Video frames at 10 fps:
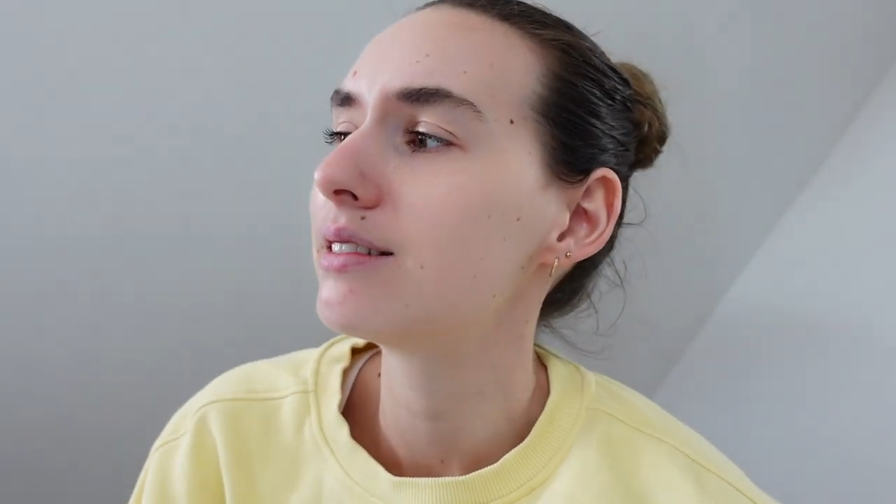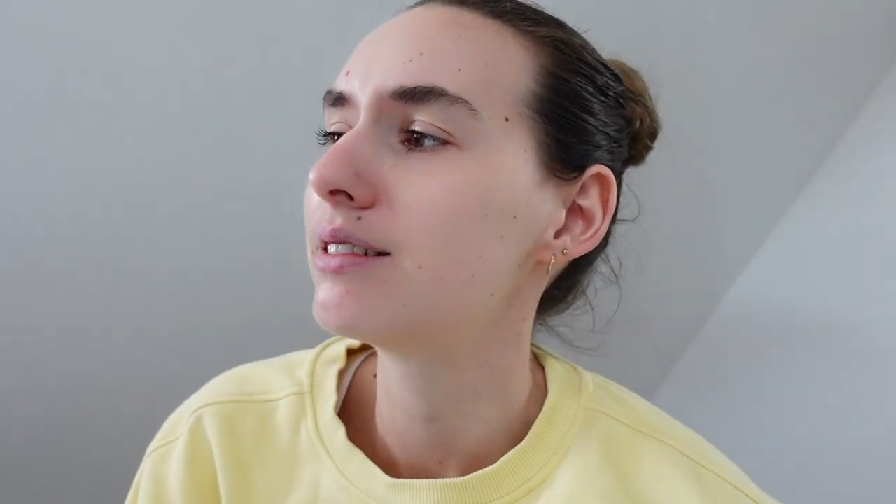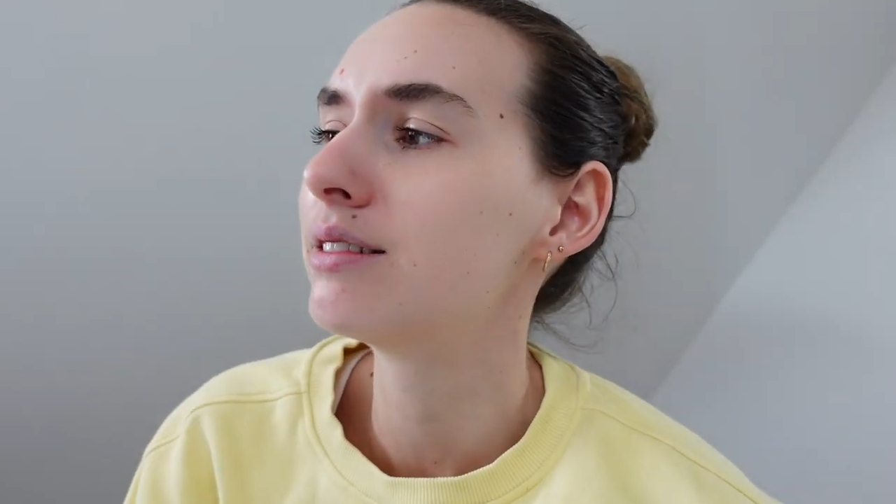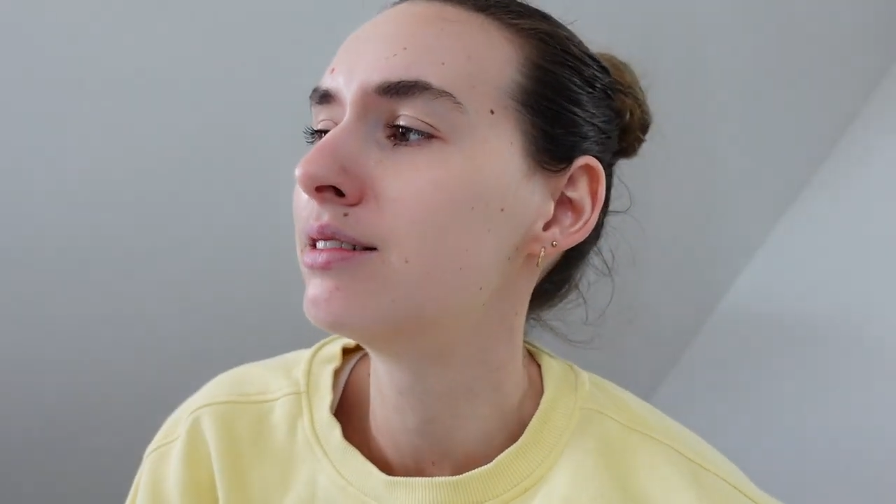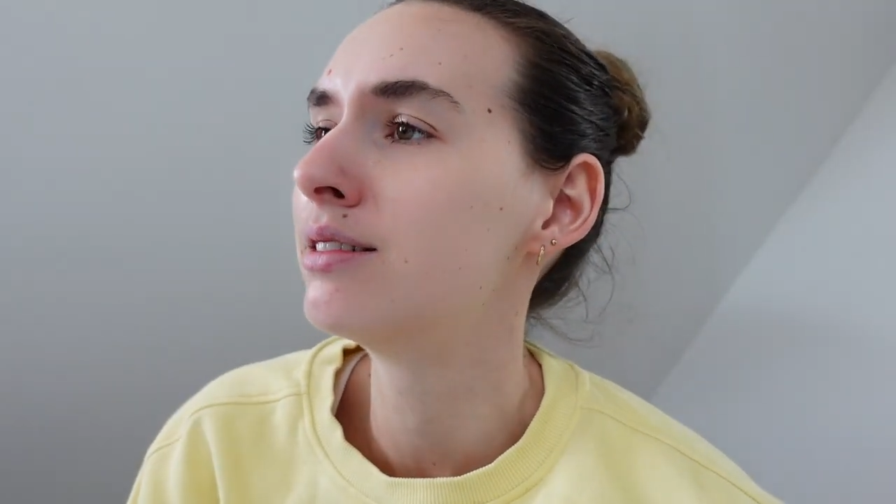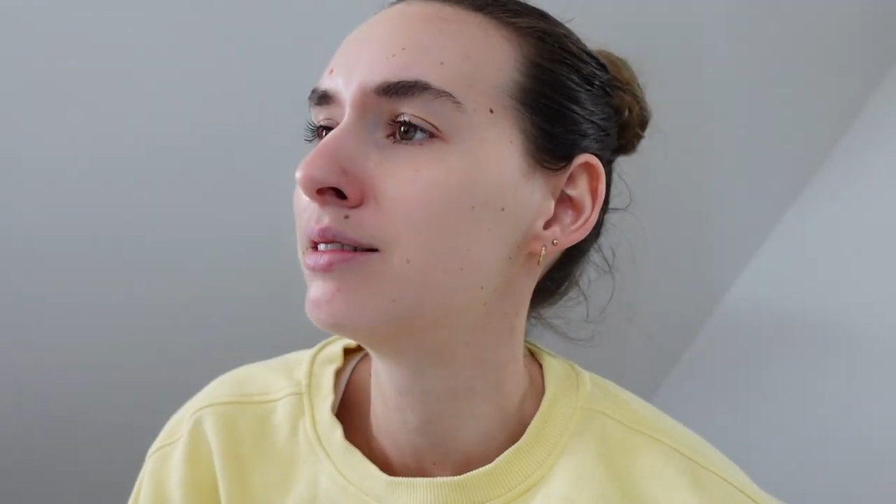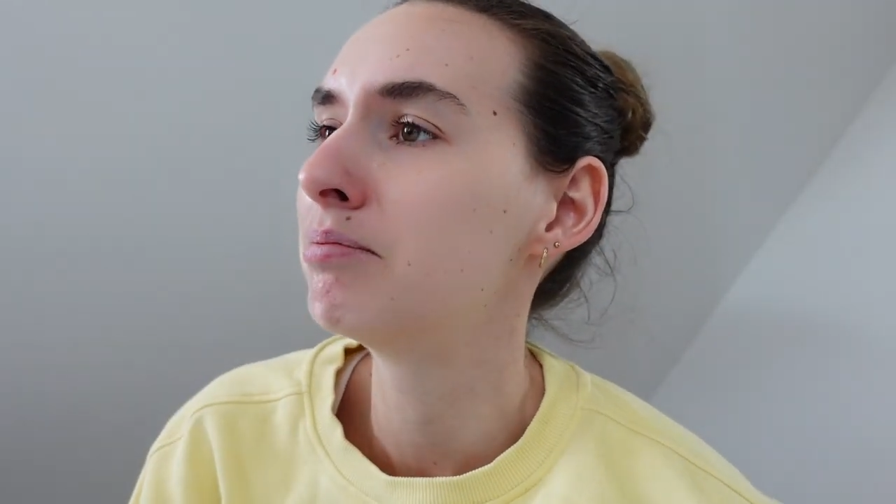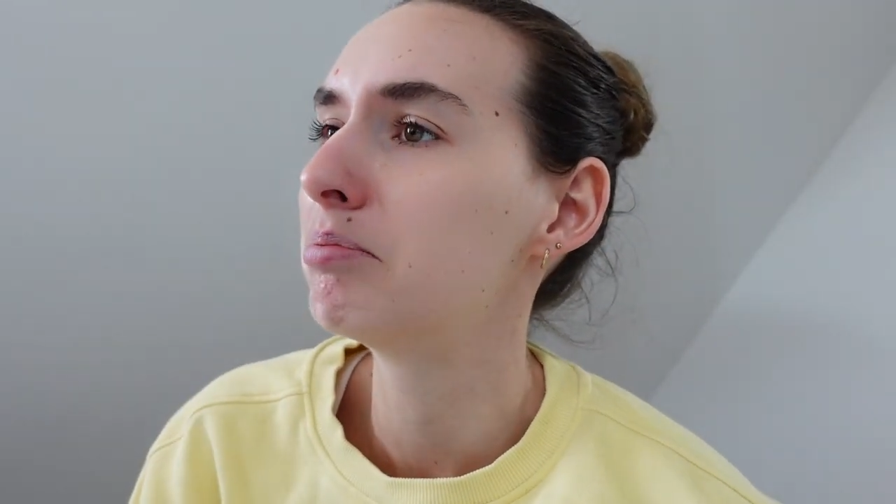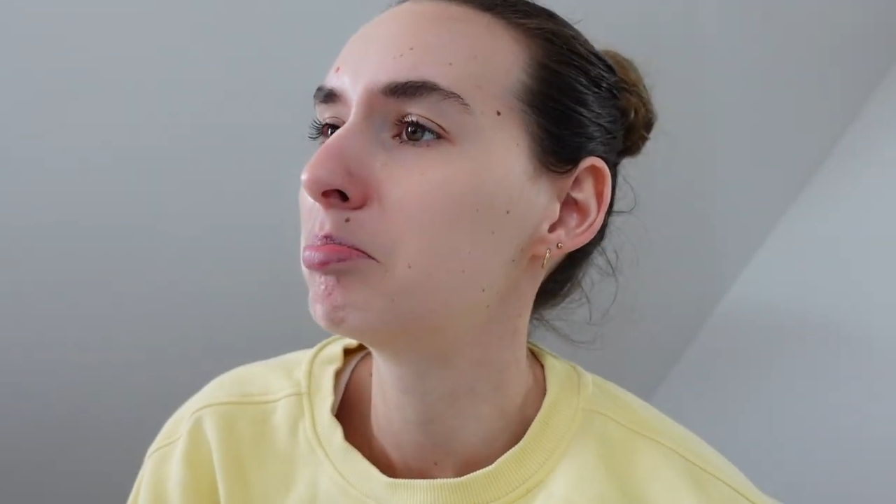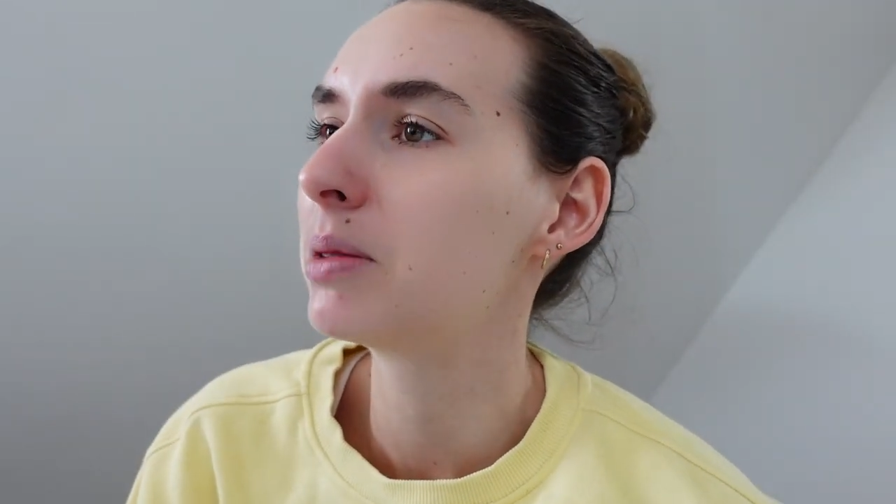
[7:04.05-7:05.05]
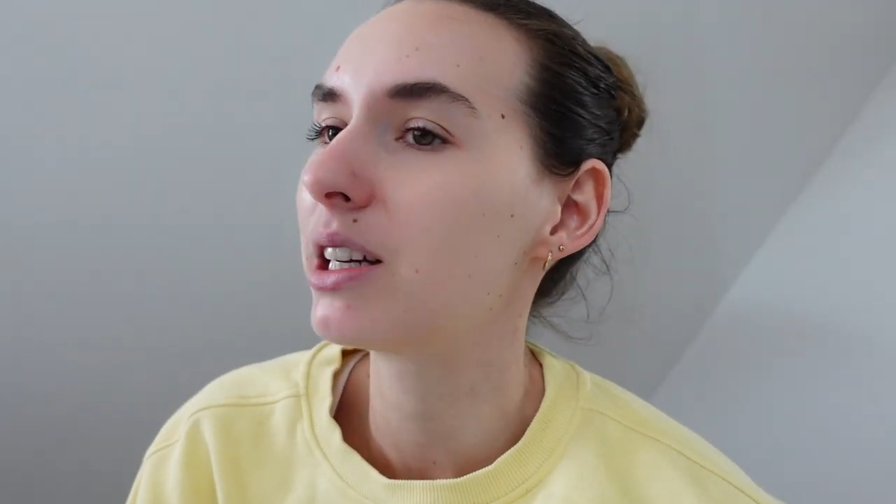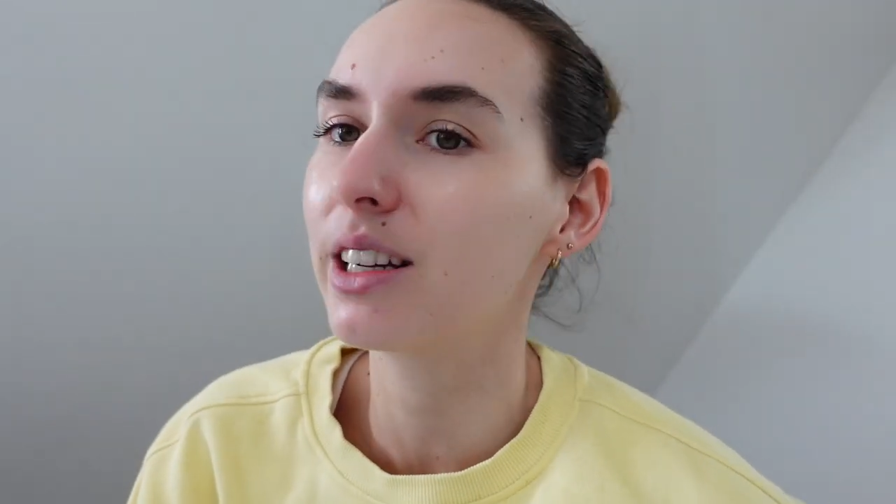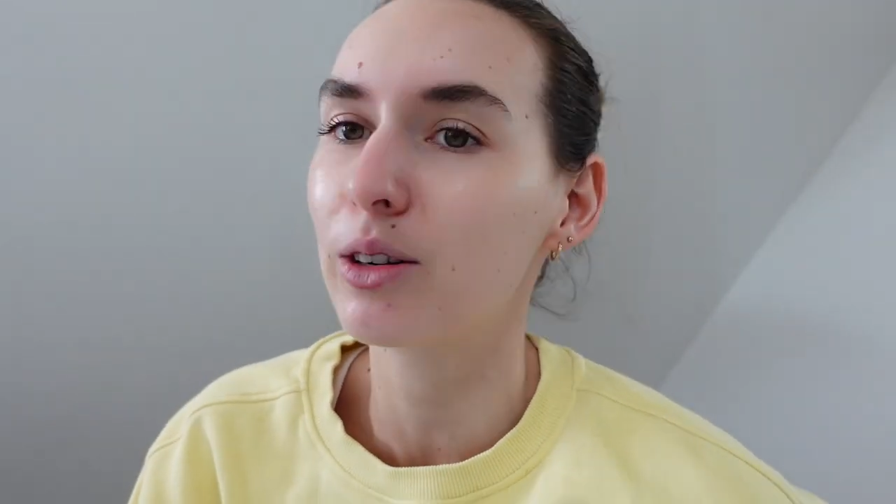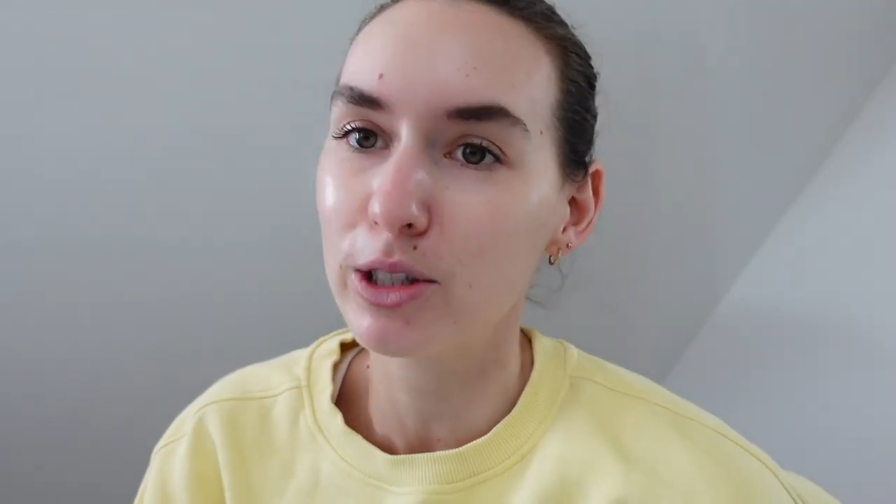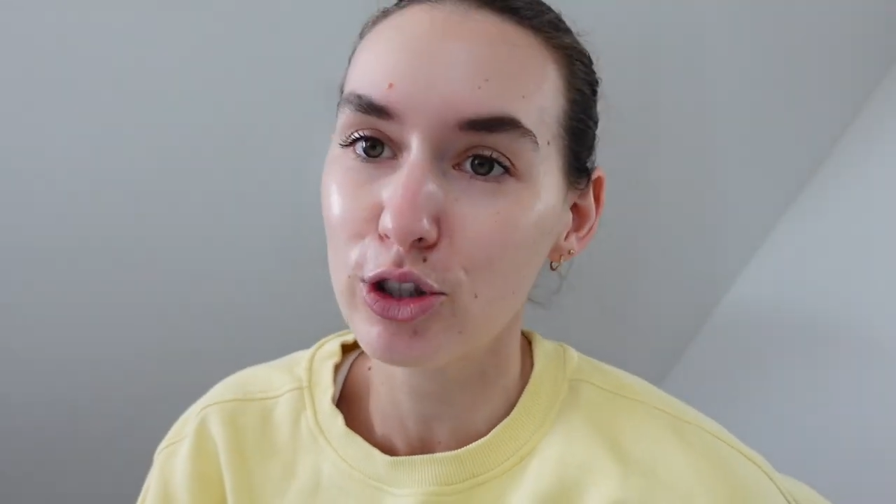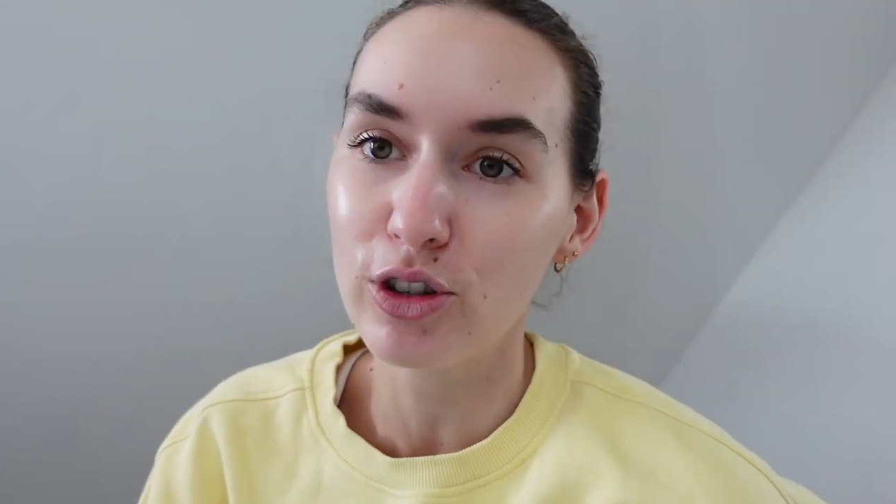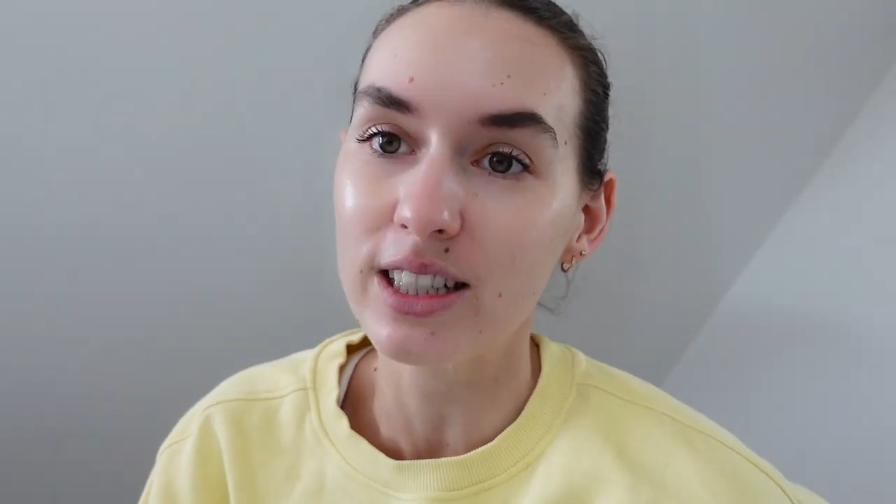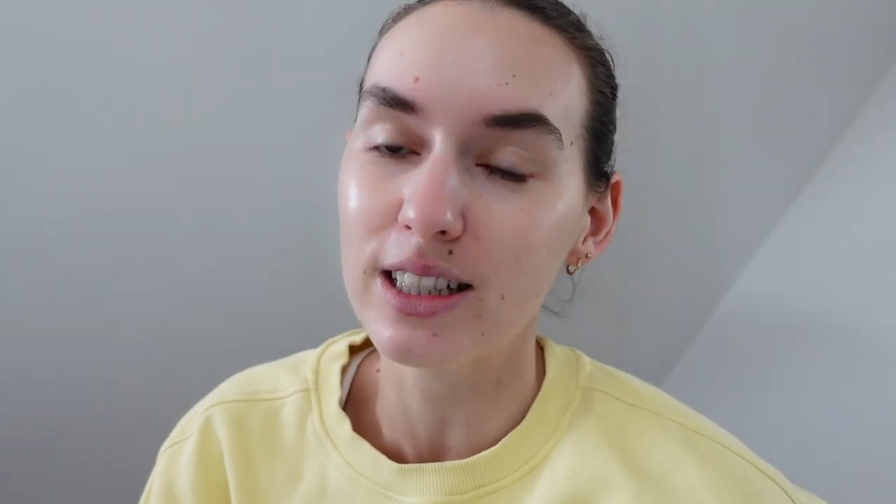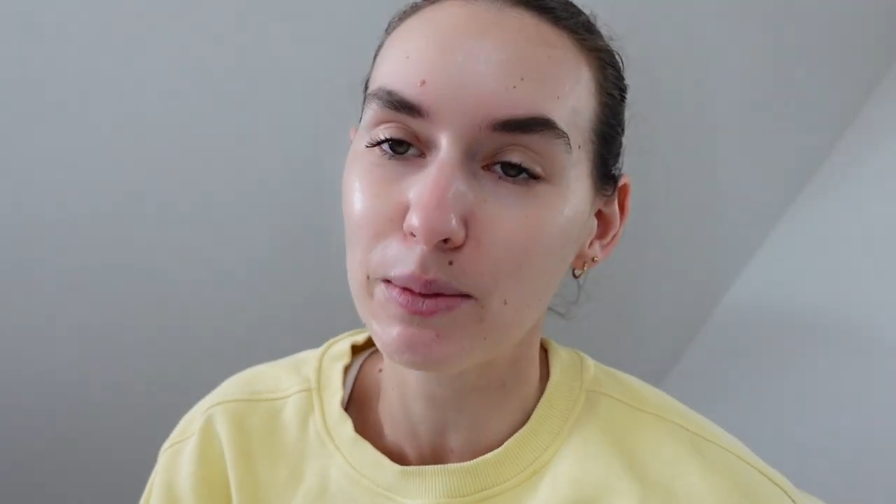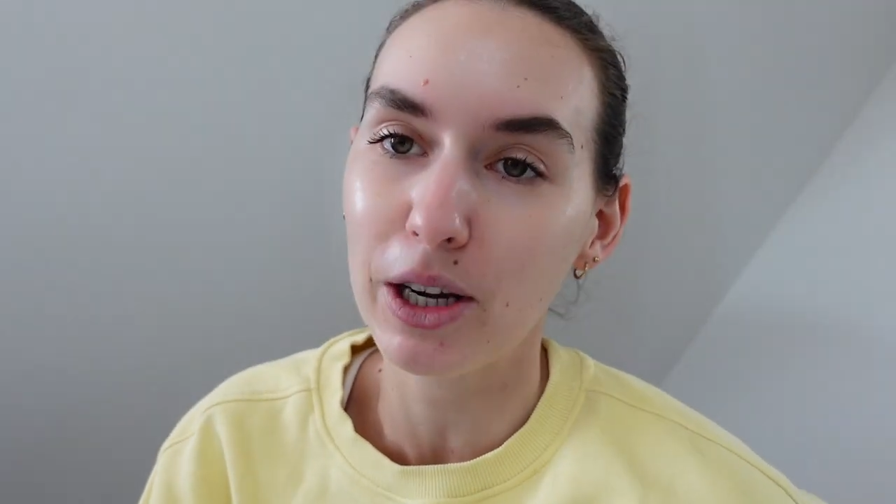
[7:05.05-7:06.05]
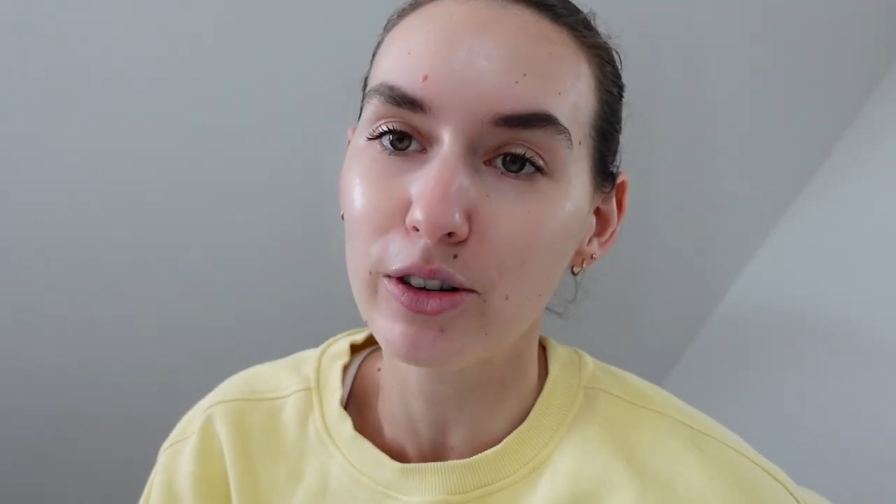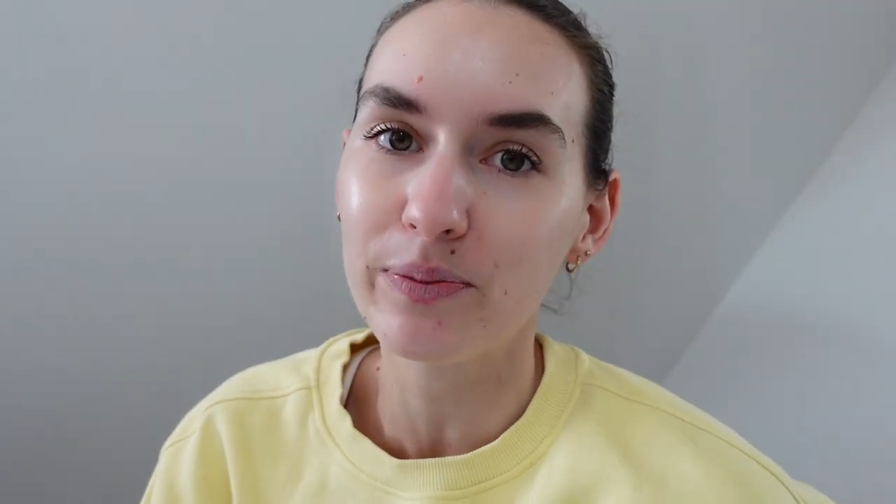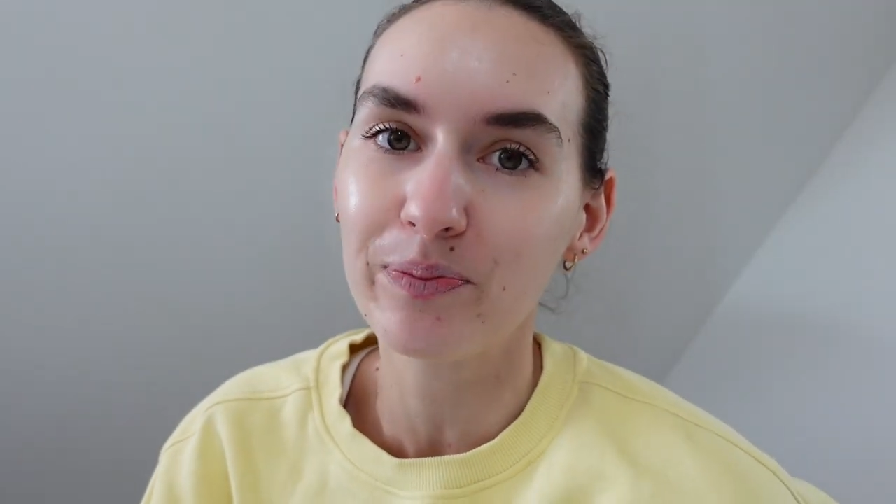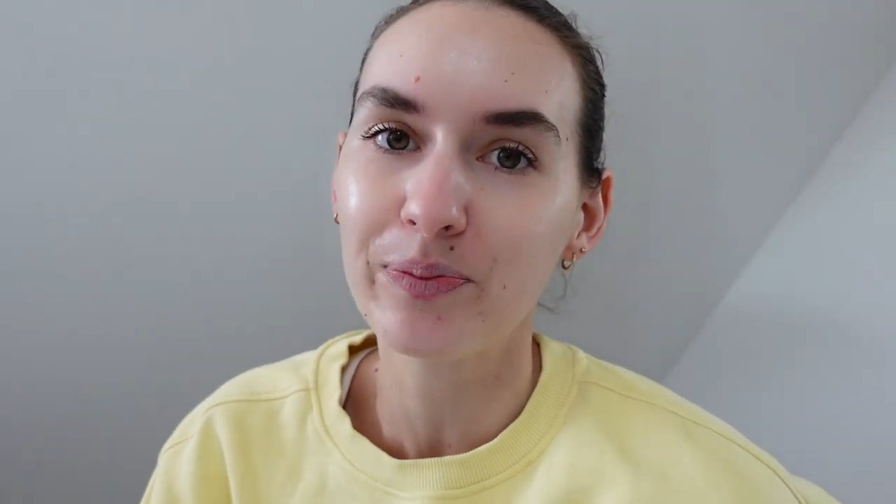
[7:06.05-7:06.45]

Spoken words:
It always stresses me out.